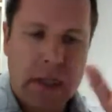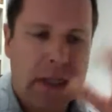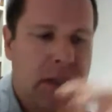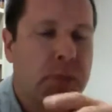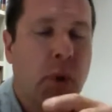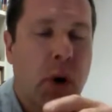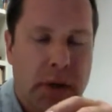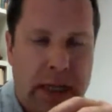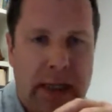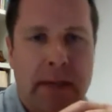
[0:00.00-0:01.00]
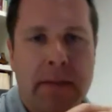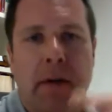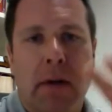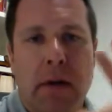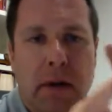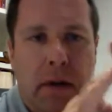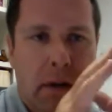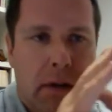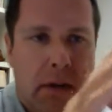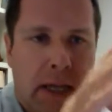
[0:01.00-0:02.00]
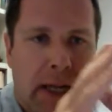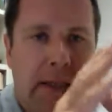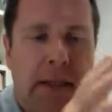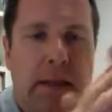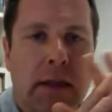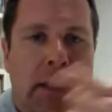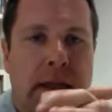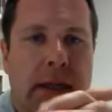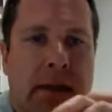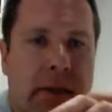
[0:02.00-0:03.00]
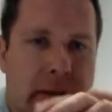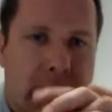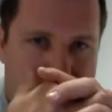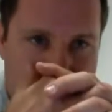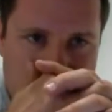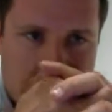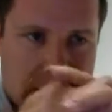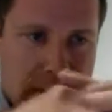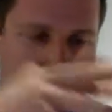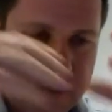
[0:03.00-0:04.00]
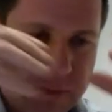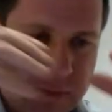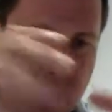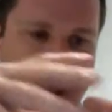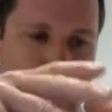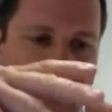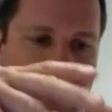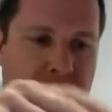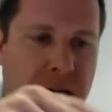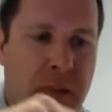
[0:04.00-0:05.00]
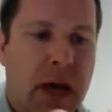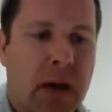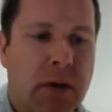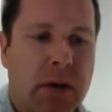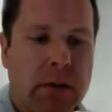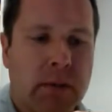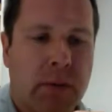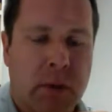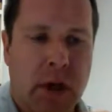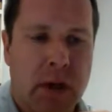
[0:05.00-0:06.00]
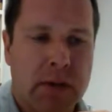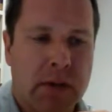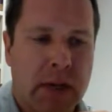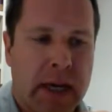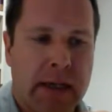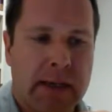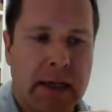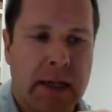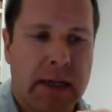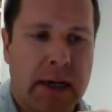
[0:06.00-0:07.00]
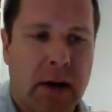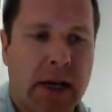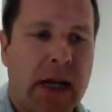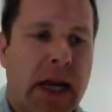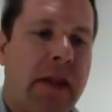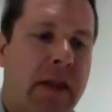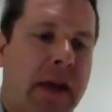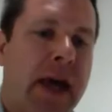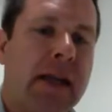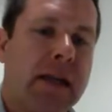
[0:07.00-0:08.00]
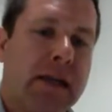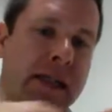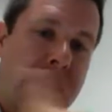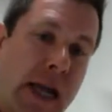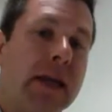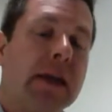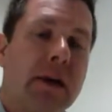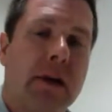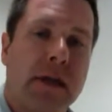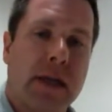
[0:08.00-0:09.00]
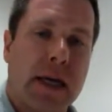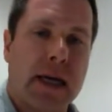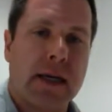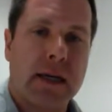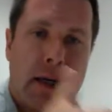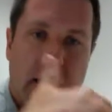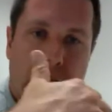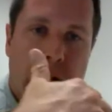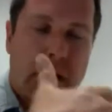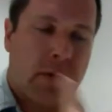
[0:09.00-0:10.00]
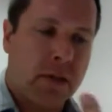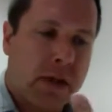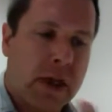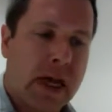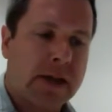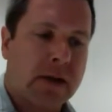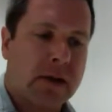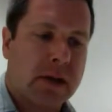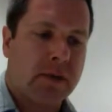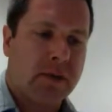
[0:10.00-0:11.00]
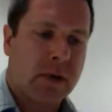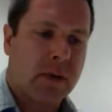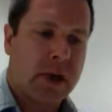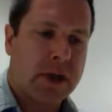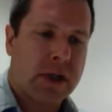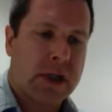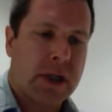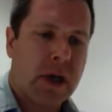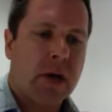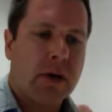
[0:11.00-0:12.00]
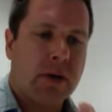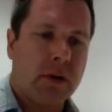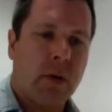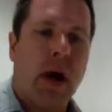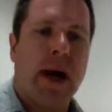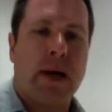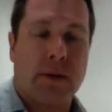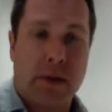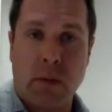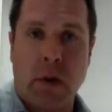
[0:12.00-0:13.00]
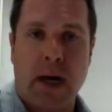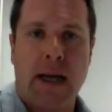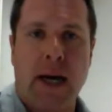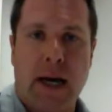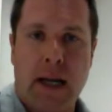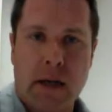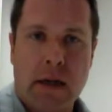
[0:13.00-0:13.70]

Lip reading: it's protein. That's the first thing to think about with regard to eggs and dairy. And then secondary to that, you can ask yourself the question, do I or do I not